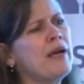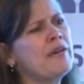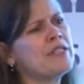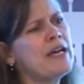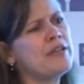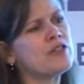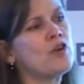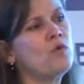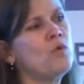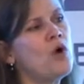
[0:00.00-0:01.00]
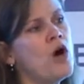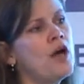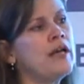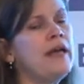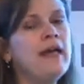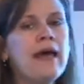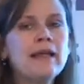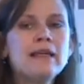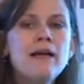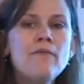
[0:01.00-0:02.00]
myositis could walk at
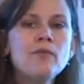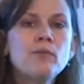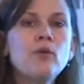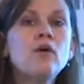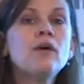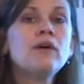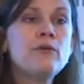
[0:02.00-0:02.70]
a comfortable